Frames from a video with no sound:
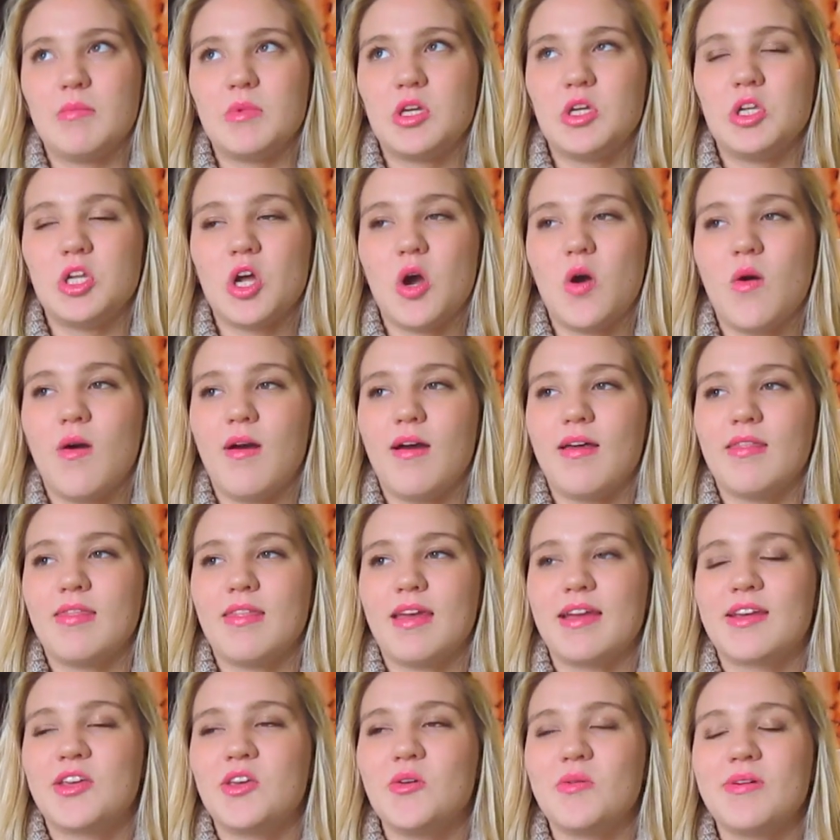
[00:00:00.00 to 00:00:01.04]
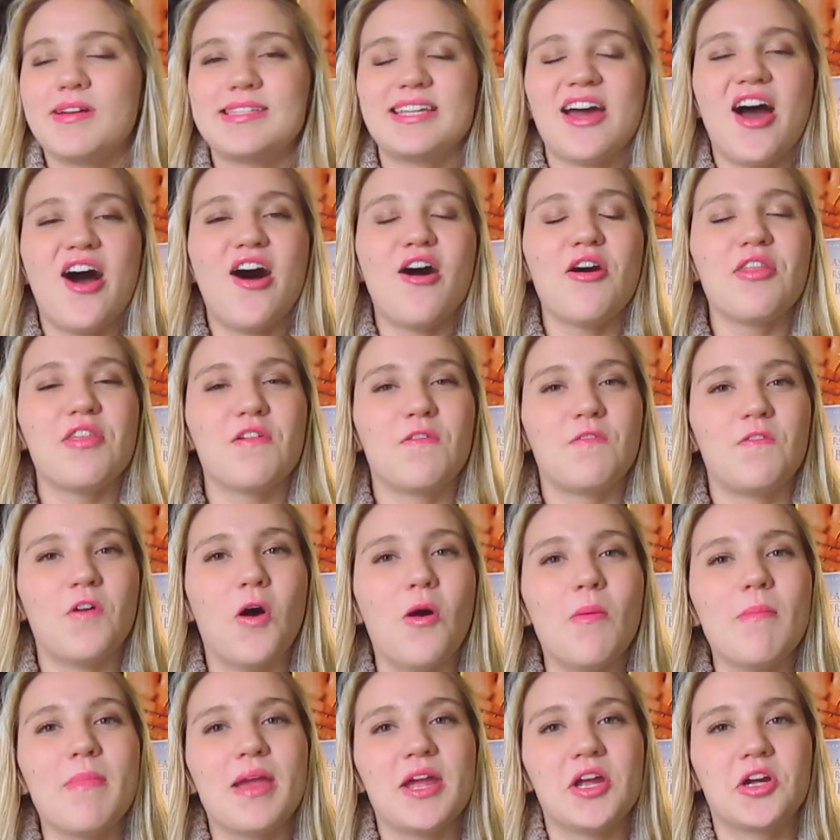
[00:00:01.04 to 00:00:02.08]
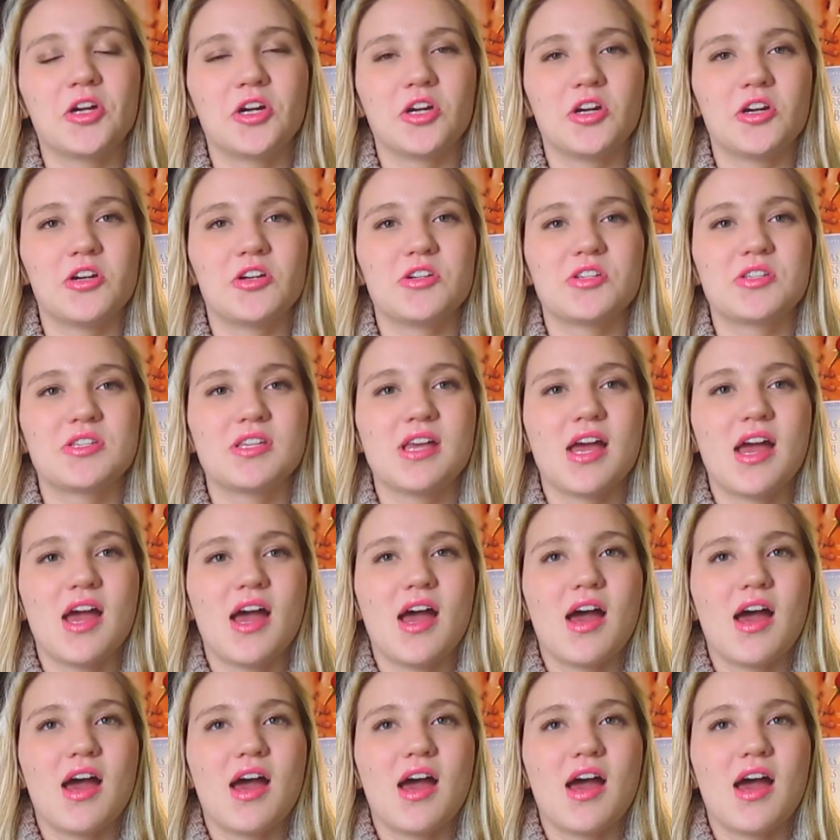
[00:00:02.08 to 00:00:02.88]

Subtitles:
you know, like, you could tell the filmmakers